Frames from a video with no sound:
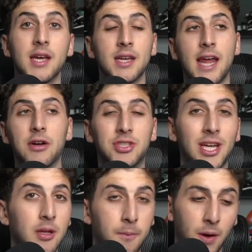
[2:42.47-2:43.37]
Now,
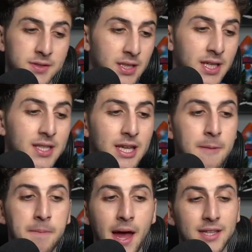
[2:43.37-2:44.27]
Jalen Brunson, his
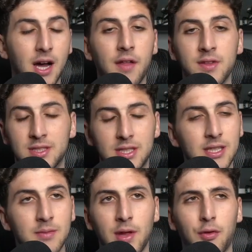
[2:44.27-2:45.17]
impact on this
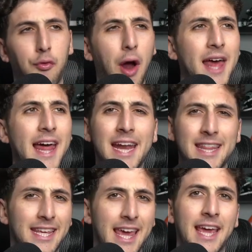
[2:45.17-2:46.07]
team, like right out of
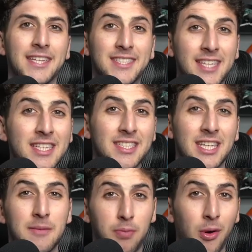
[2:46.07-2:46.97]
the gate,
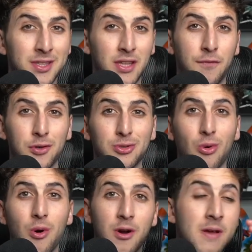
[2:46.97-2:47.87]
16 points in the first
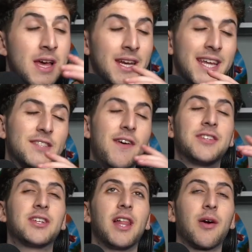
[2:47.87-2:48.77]
quarter. Knicks
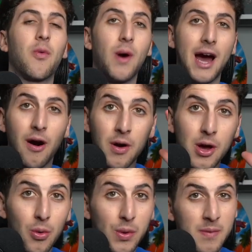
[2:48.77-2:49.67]
fans are like, wow,
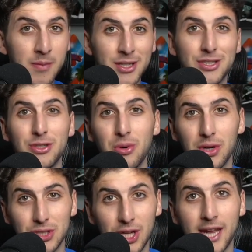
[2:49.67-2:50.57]
we missed you,
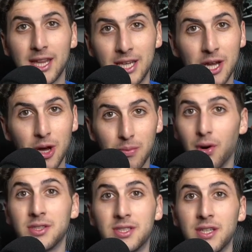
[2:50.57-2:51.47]
Jalen
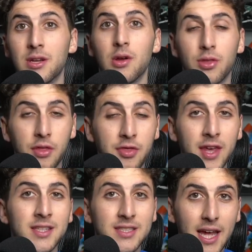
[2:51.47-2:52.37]
Brunson. The
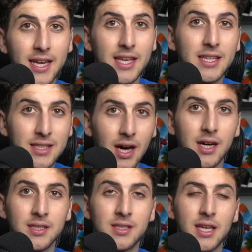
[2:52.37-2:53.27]
things that he
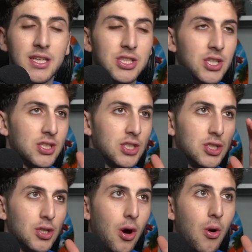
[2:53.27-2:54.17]
does is just
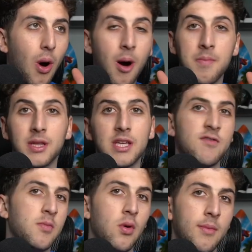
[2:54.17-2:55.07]
so unbelievable.